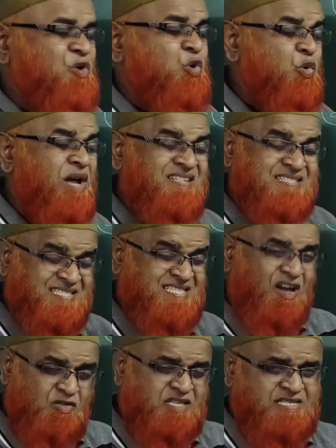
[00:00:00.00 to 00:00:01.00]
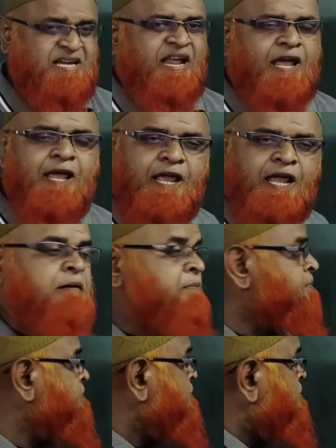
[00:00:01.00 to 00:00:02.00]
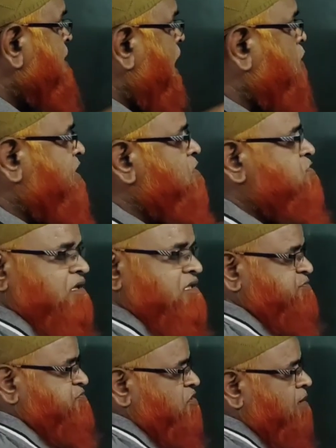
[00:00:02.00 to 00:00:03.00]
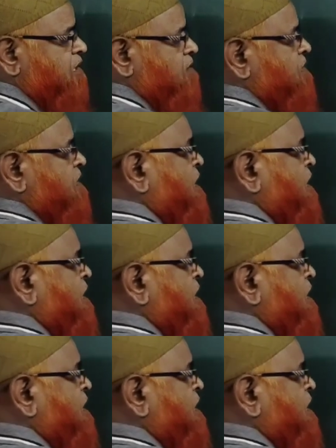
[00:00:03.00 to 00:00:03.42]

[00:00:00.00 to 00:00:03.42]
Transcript: You can see on the screen, how can you solve this problem?